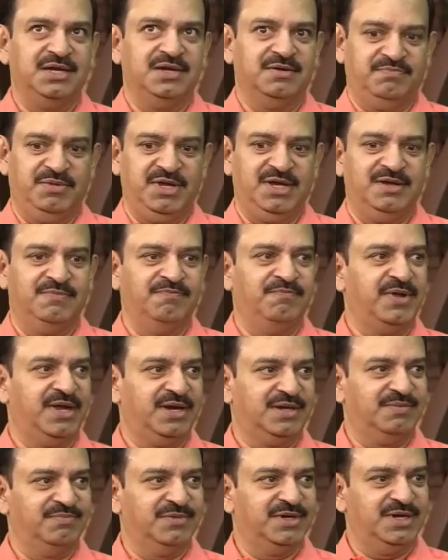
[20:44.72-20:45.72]
a big
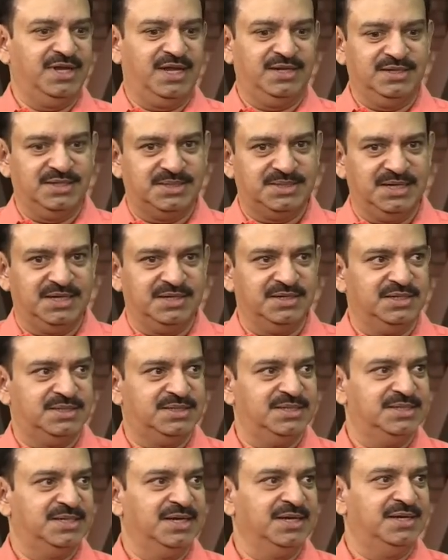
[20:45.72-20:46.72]
impact, but then the
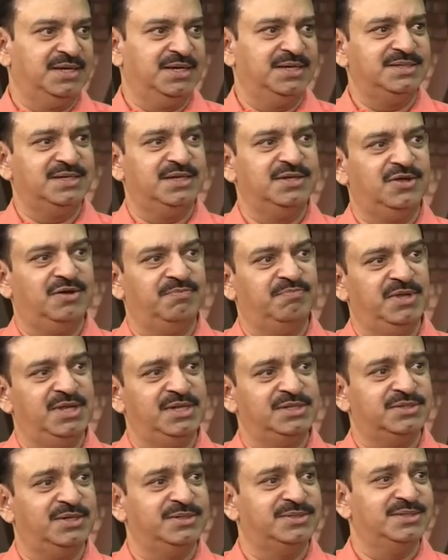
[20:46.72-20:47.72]
sicknesses increase and your
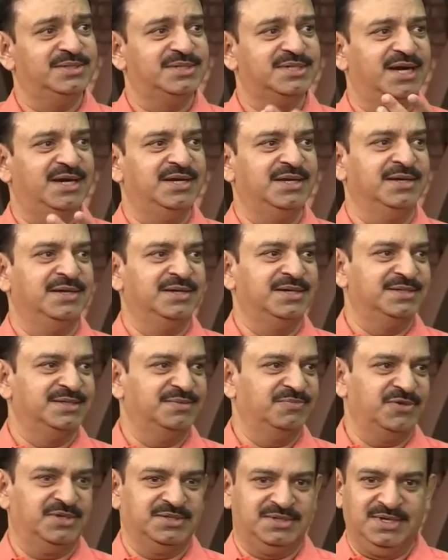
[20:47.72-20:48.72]
bills also start
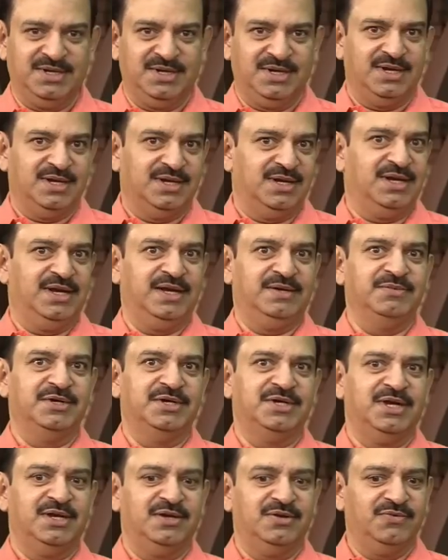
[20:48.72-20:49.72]
increasing because let me
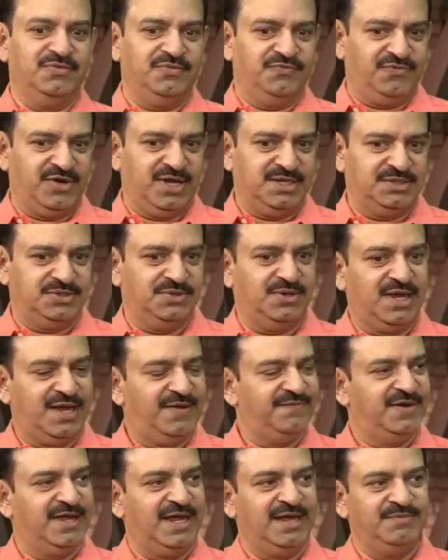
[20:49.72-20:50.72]
tell you, once you
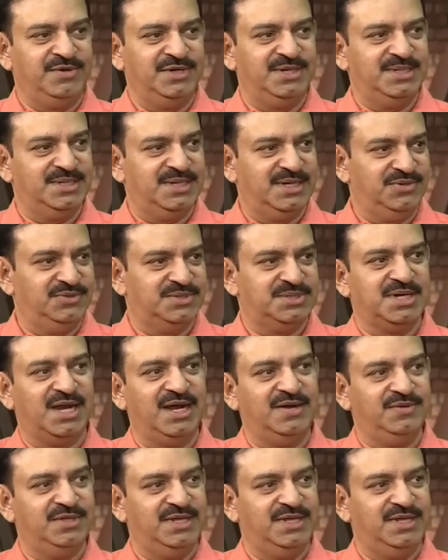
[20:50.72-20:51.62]
have diabetes and you start with